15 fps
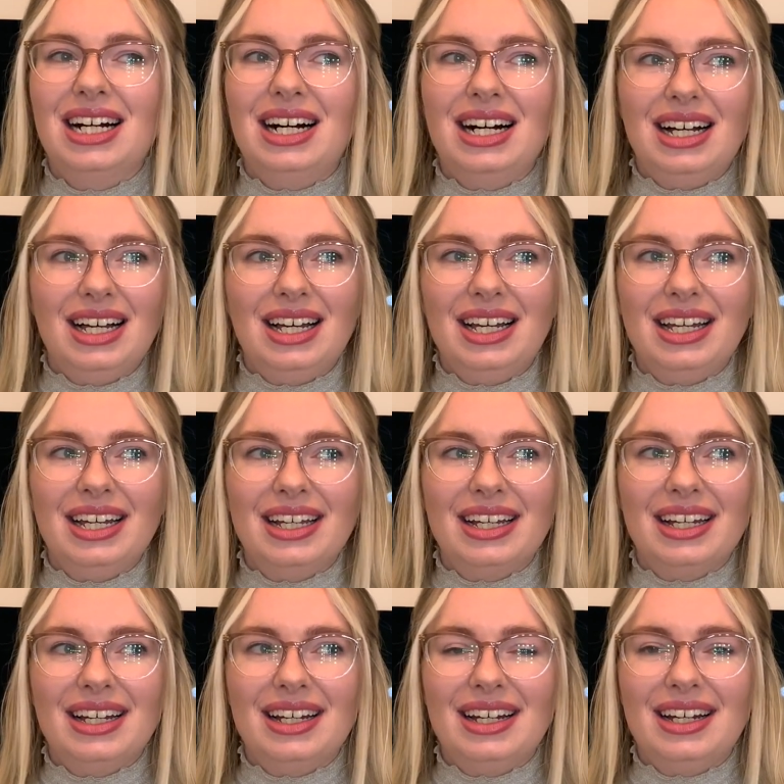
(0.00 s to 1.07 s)

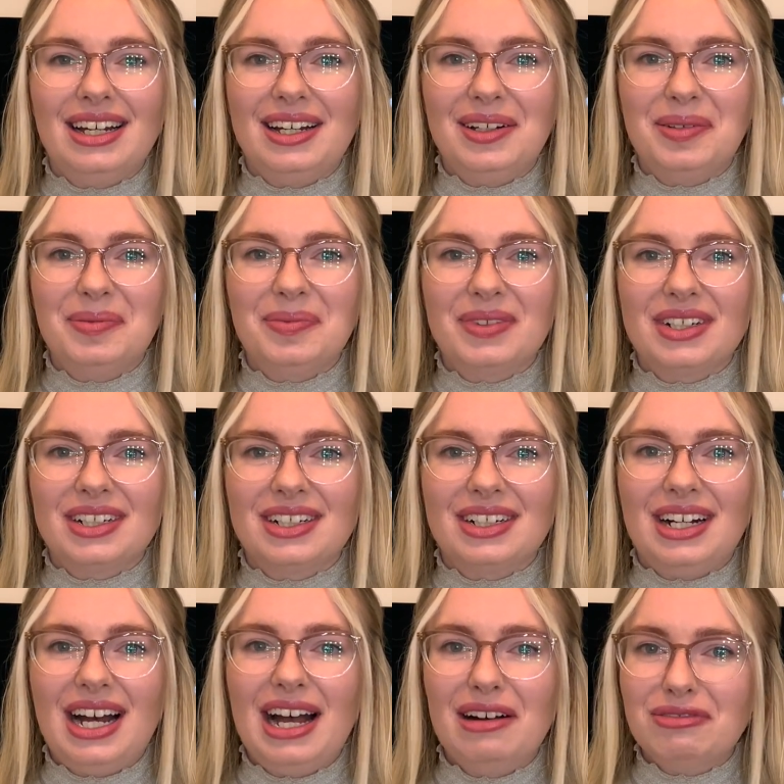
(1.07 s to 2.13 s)
I
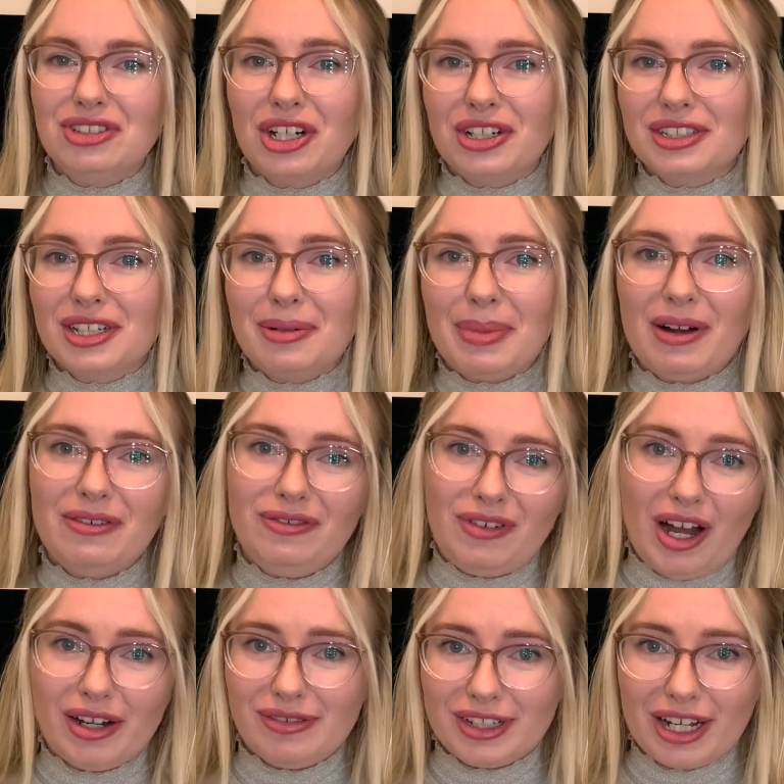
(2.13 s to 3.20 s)
have chosen about
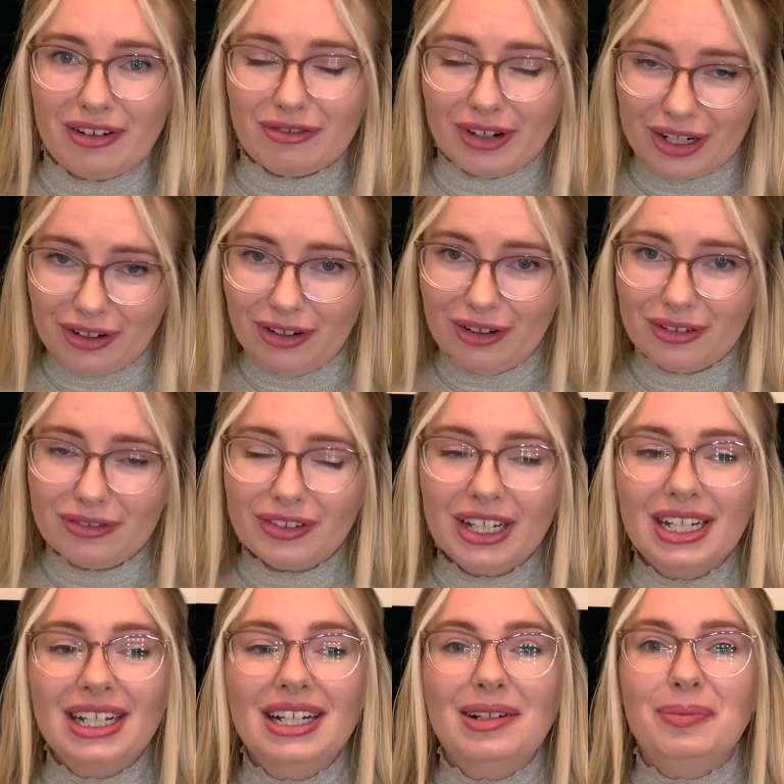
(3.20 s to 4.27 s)
5 to get rid of.
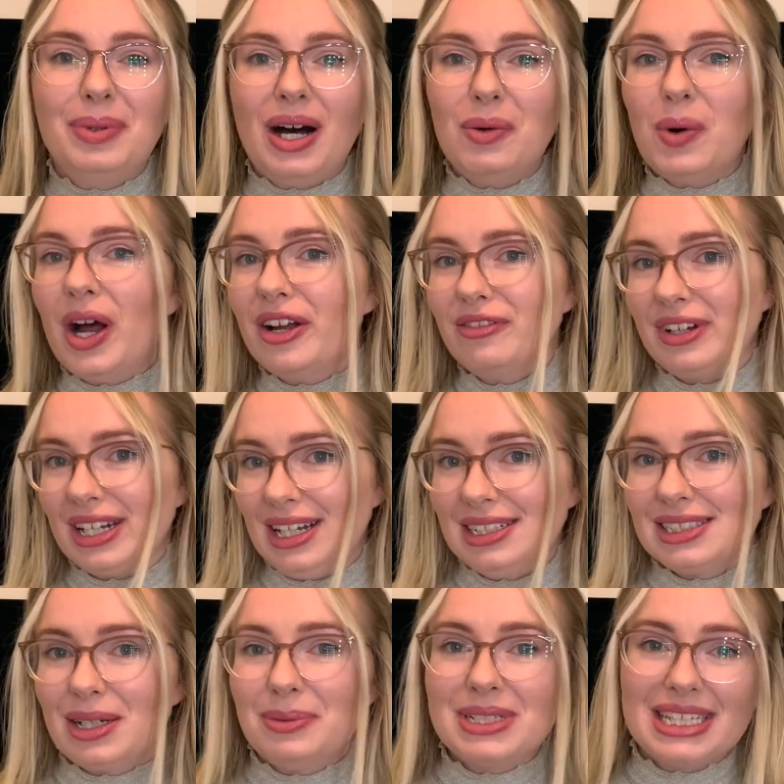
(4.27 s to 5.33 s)
But what I
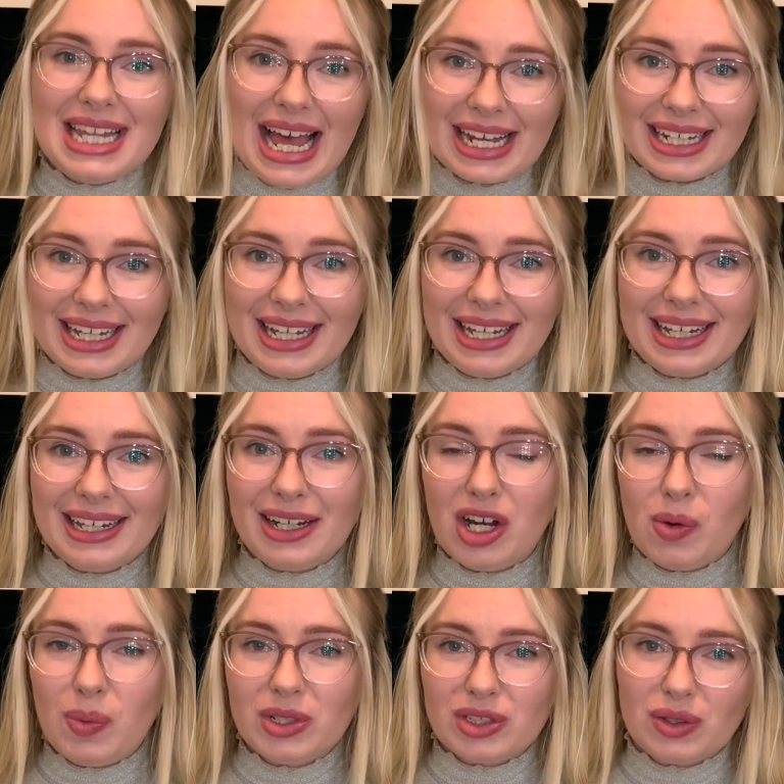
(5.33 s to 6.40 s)
realised I was lacking
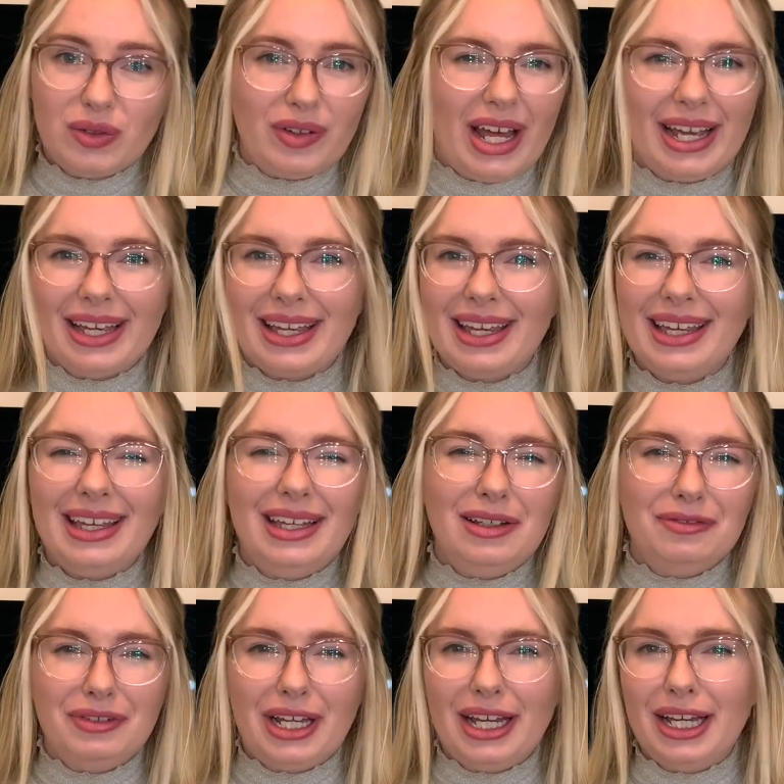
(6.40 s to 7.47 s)
was sort of like
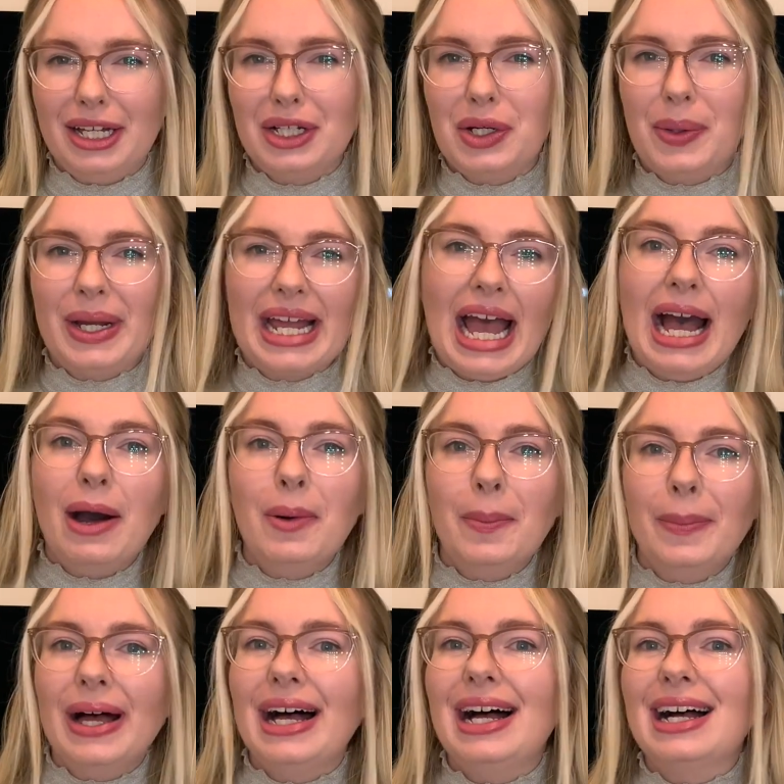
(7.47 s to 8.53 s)
evening going out
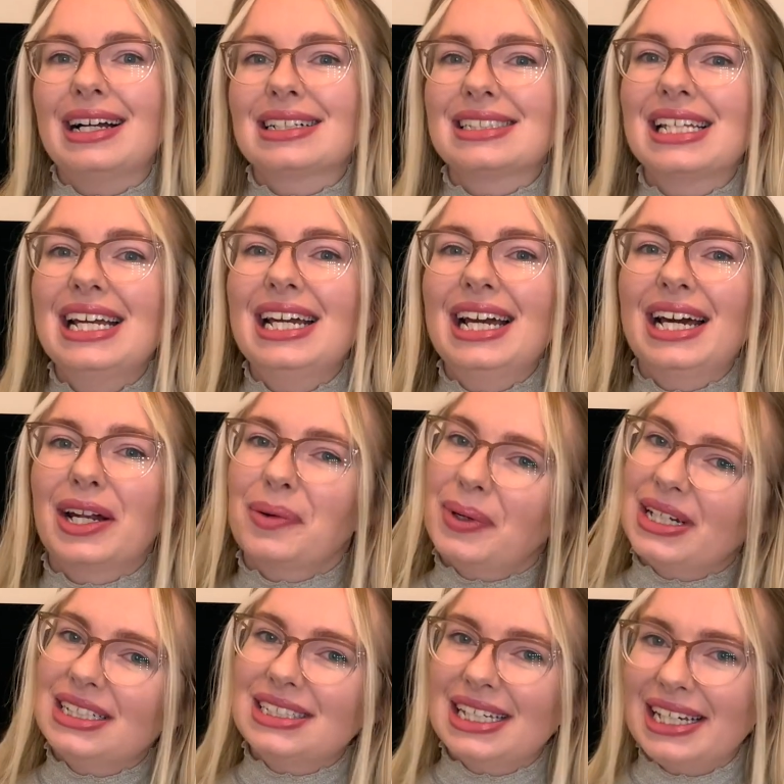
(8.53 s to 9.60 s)
bags, and I went
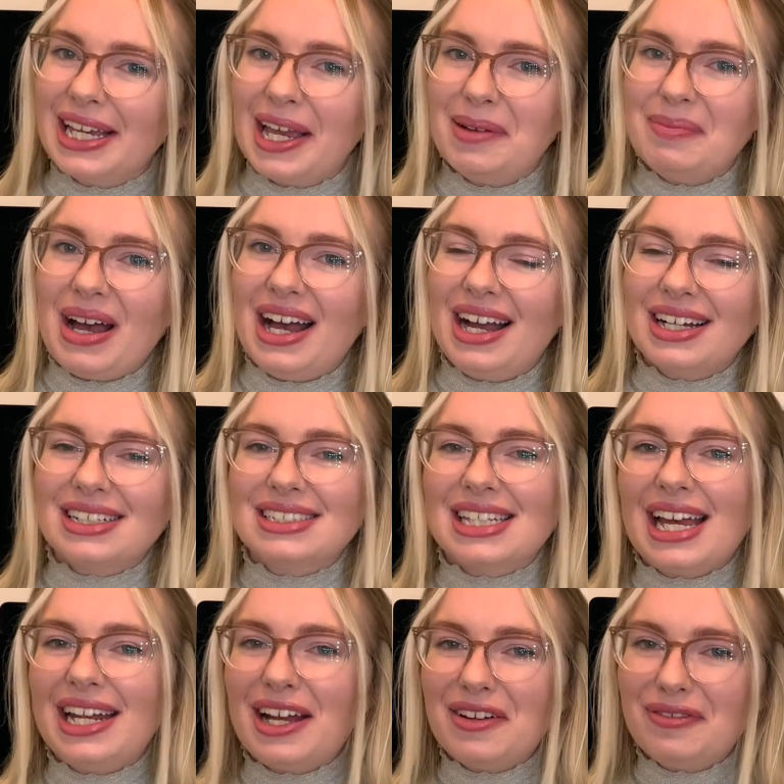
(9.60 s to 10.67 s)
in TK Maxx
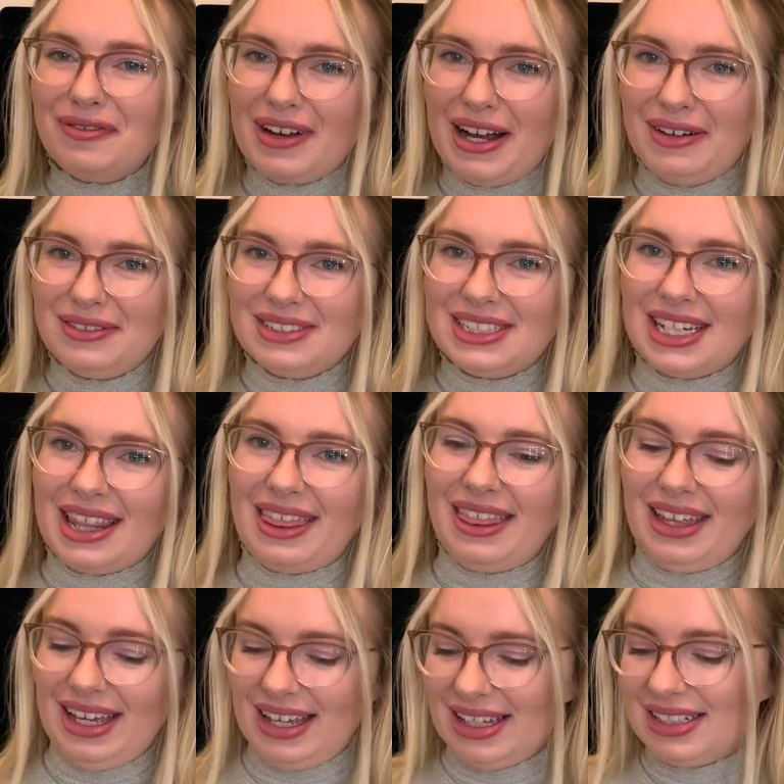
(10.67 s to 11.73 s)
and I found
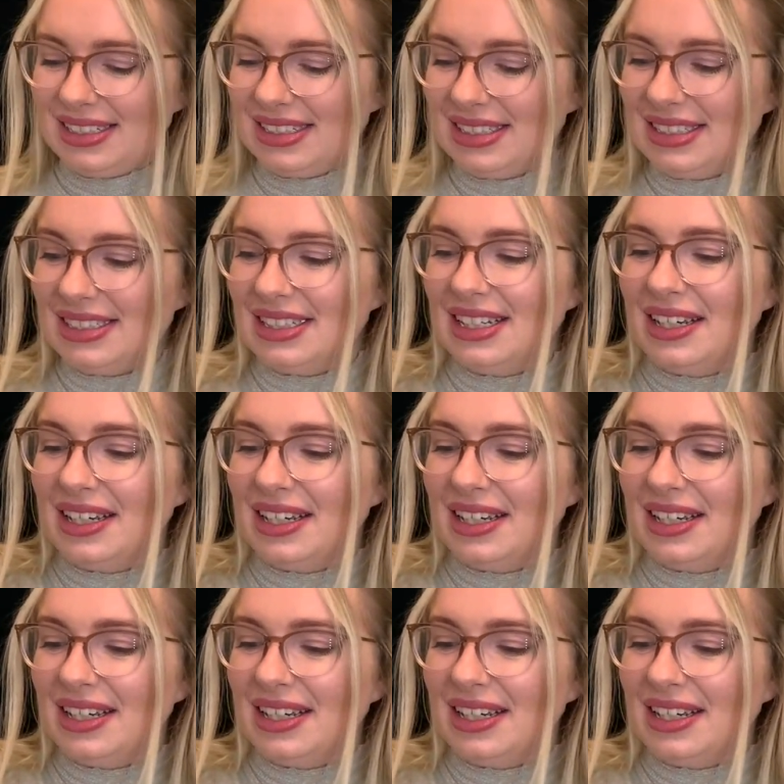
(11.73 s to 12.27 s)
this.